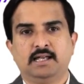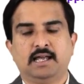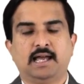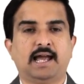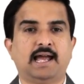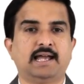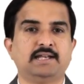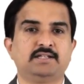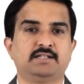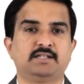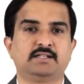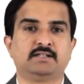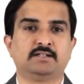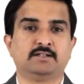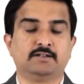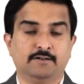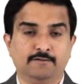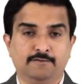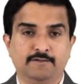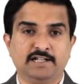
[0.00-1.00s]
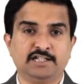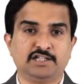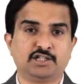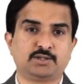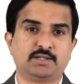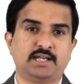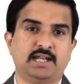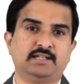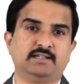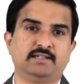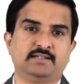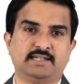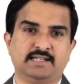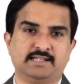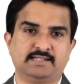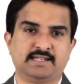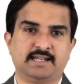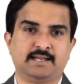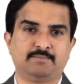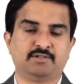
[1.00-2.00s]
And when to take this
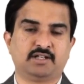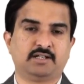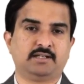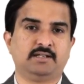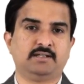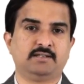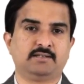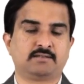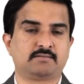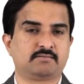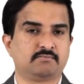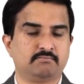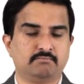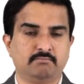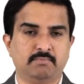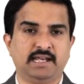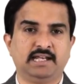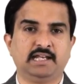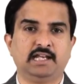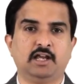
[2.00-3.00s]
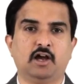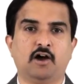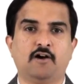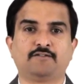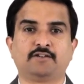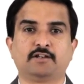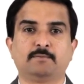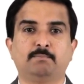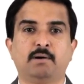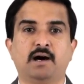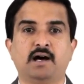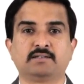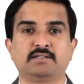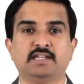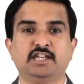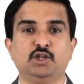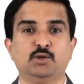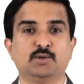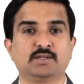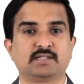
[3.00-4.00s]
exam, that is mainly after
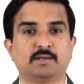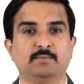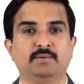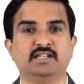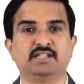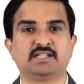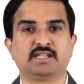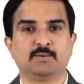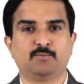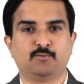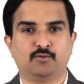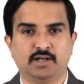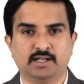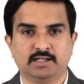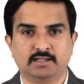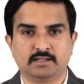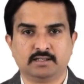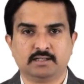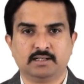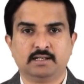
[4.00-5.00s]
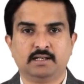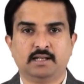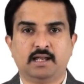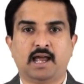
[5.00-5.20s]
passing USMLE Step 1